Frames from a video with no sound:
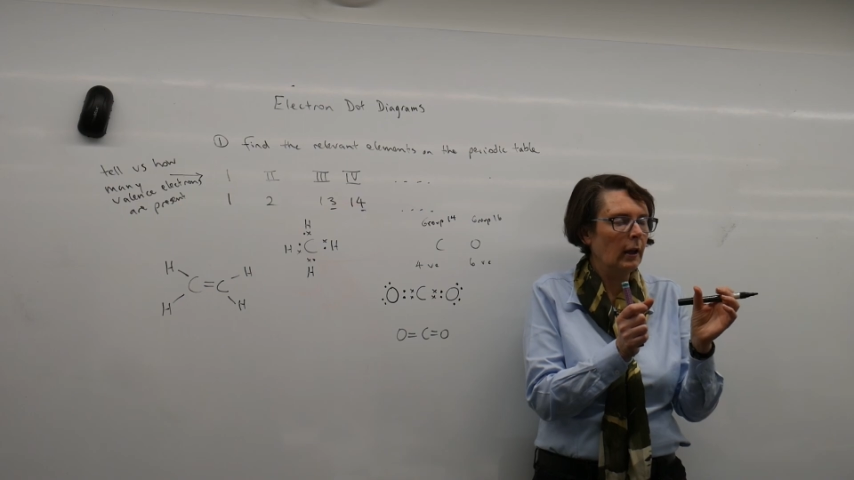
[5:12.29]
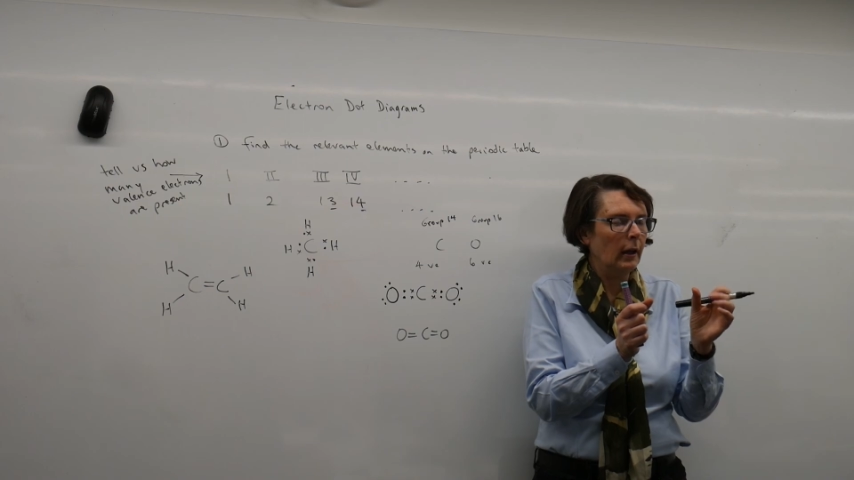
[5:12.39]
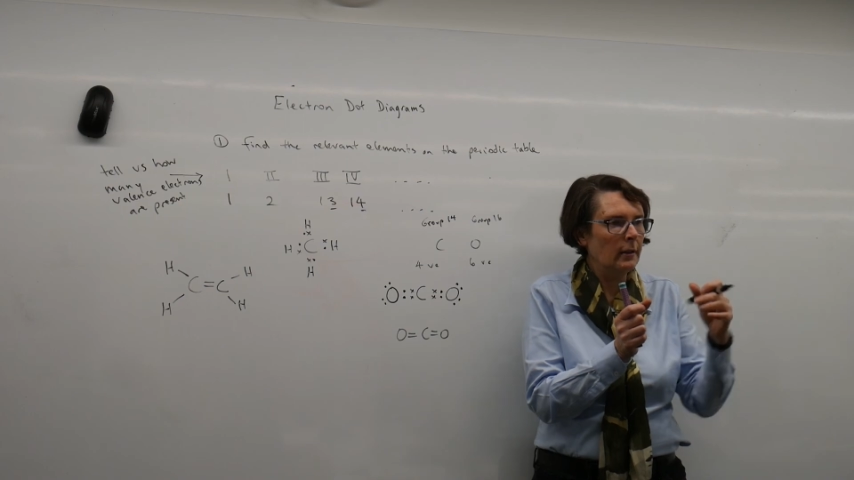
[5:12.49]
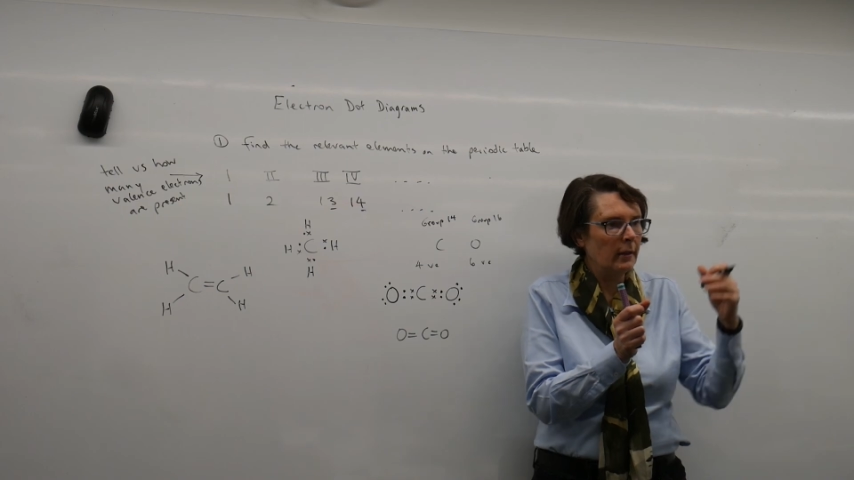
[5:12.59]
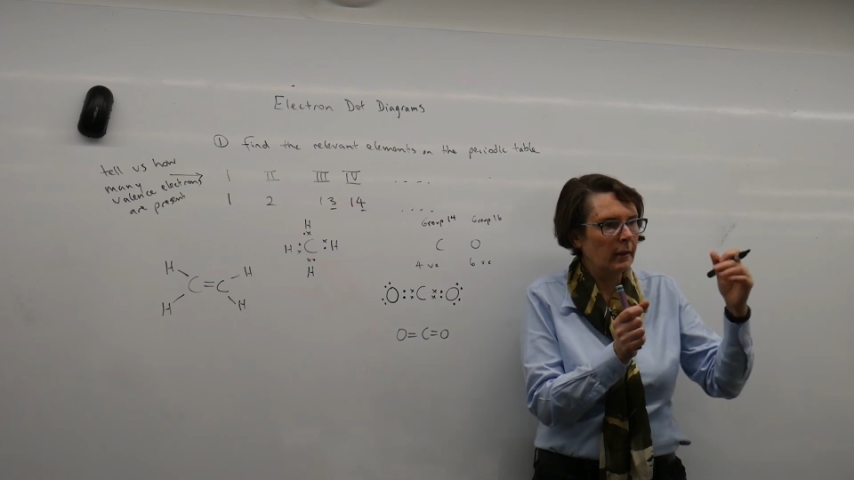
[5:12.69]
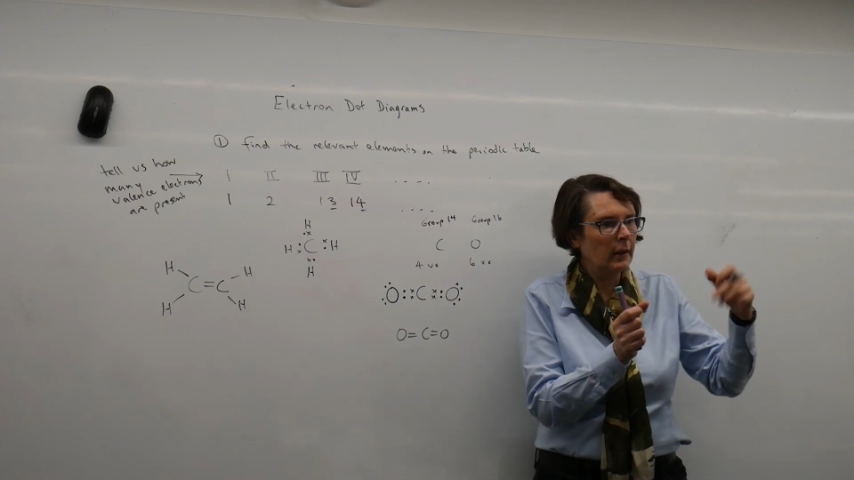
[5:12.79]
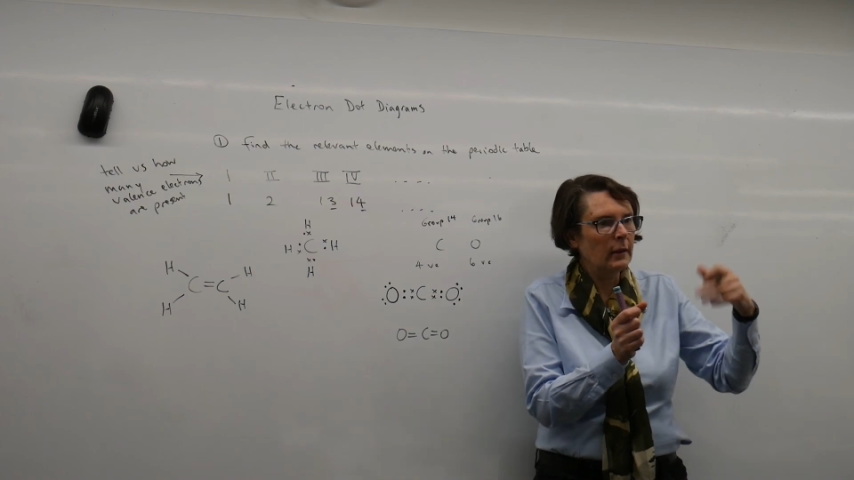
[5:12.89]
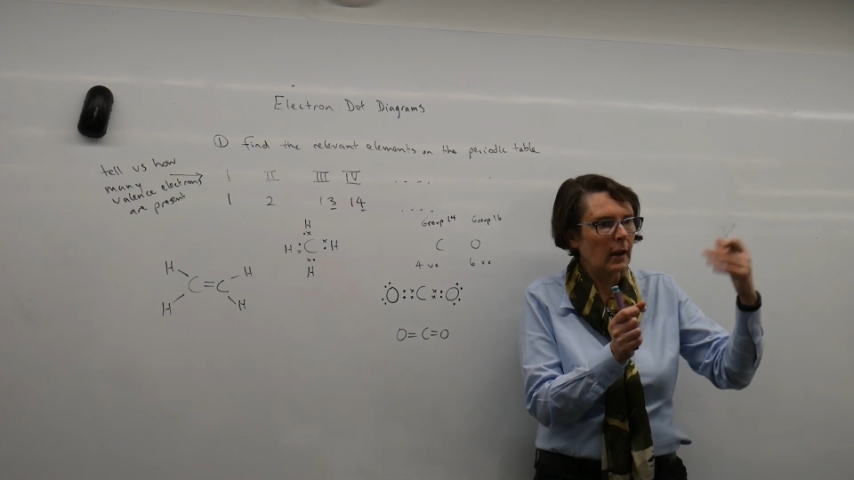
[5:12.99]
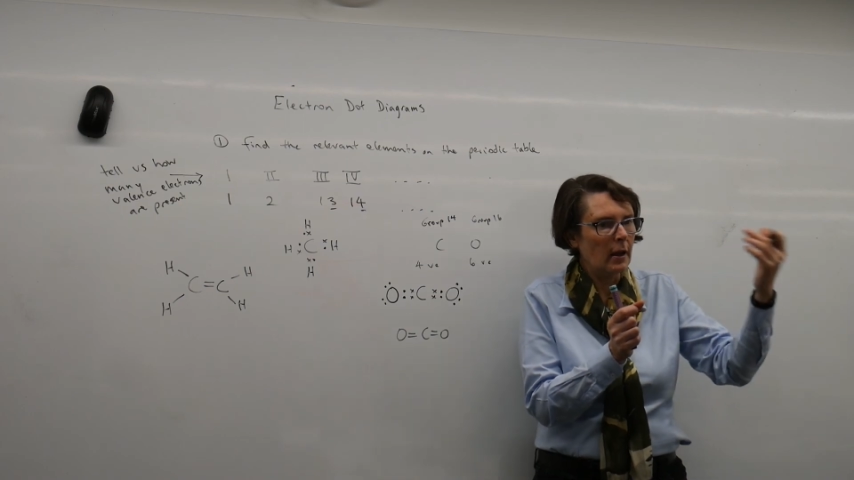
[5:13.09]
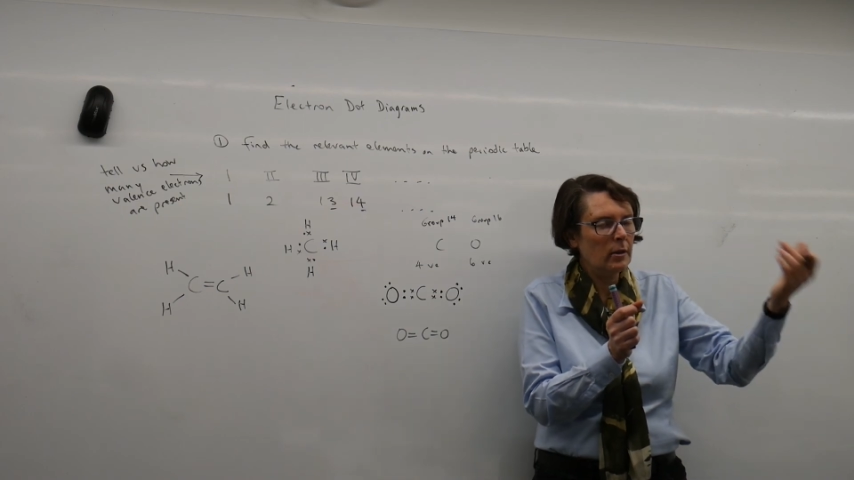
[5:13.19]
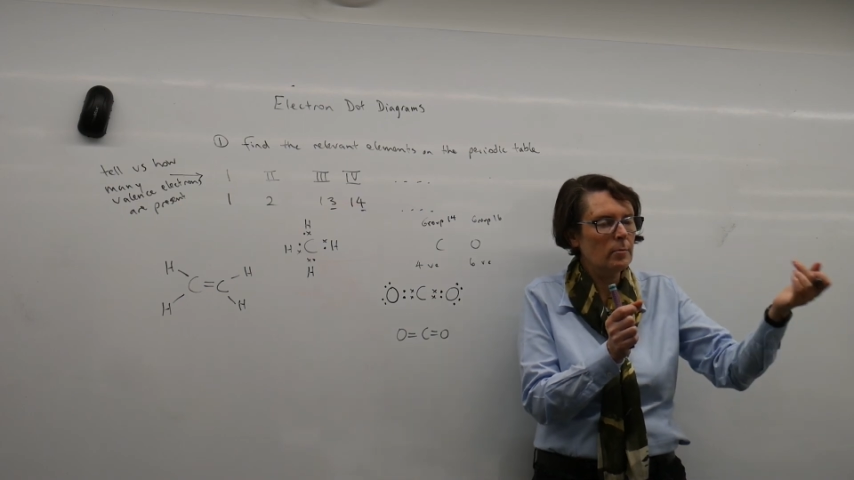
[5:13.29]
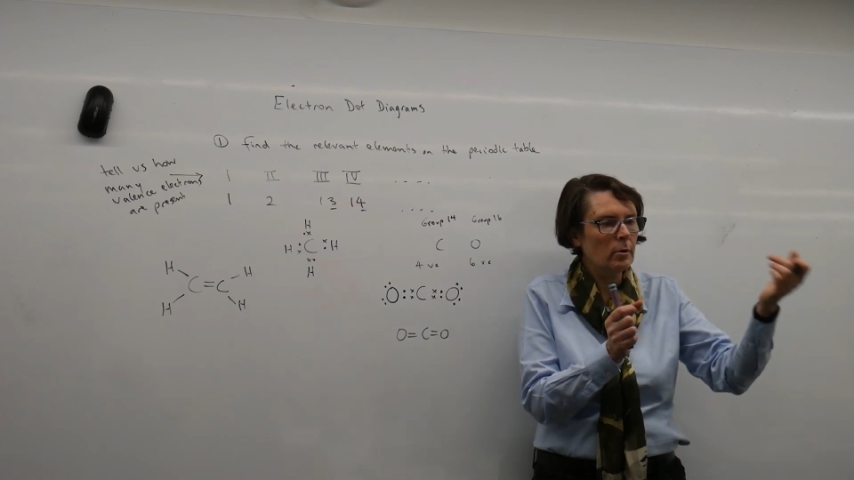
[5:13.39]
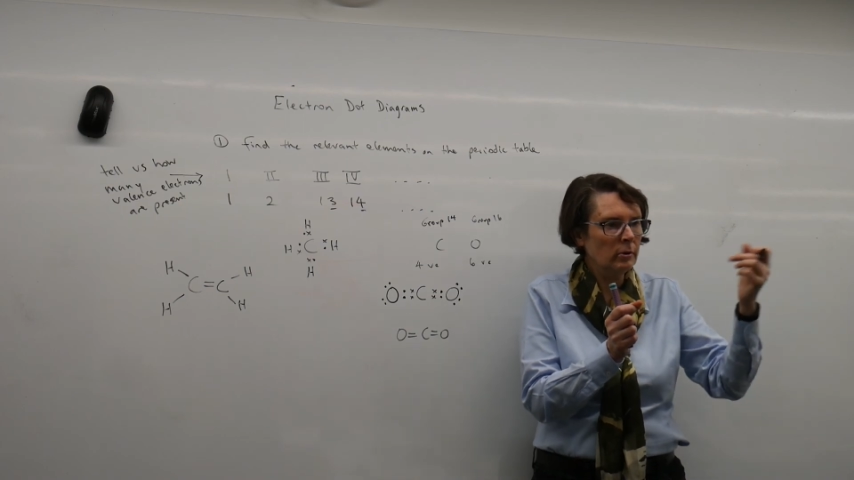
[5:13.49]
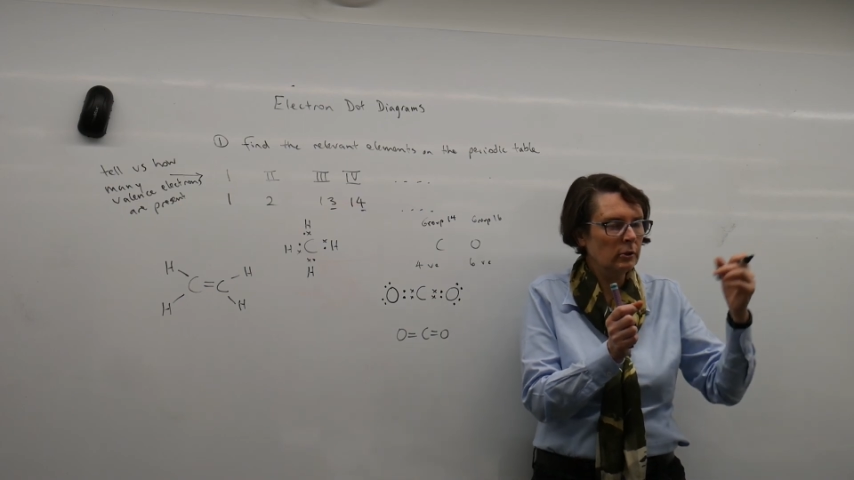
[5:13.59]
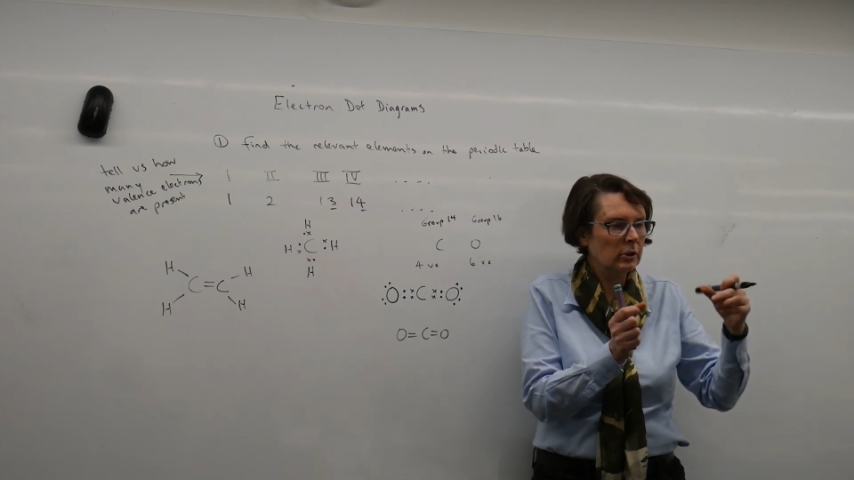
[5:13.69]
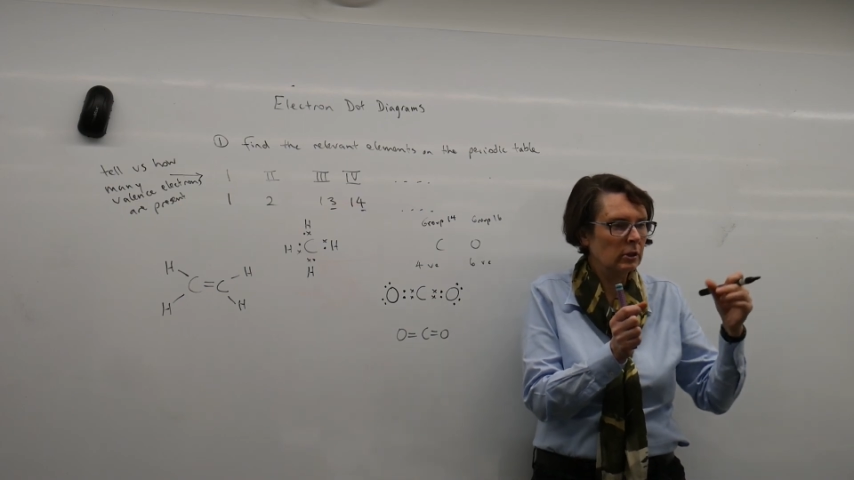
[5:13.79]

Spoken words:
and then the other bonds